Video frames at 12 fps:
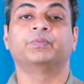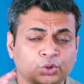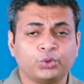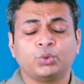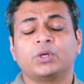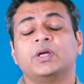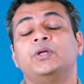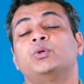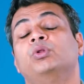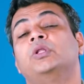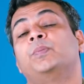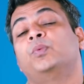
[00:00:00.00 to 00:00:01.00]
So to
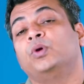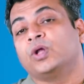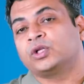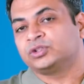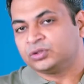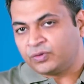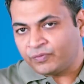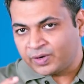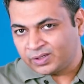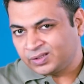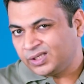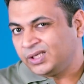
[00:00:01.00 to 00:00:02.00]
control the production of
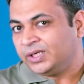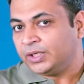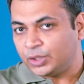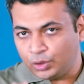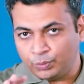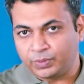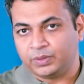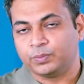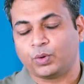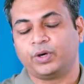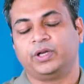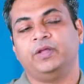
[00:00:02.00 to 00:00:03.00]
creatinine in human
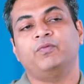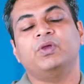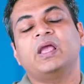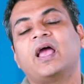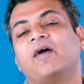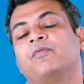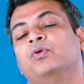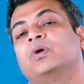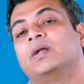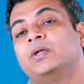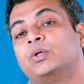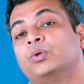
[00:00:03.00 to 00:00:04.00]
body, we have to
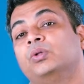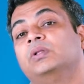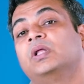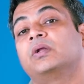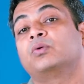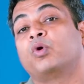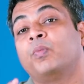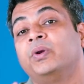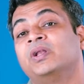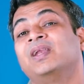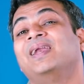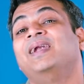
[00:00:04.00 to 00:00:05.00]
control the raw
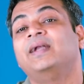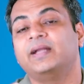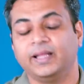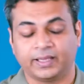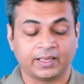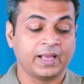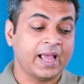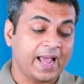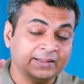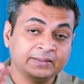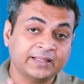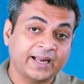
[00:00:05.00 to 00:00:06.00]
material intake and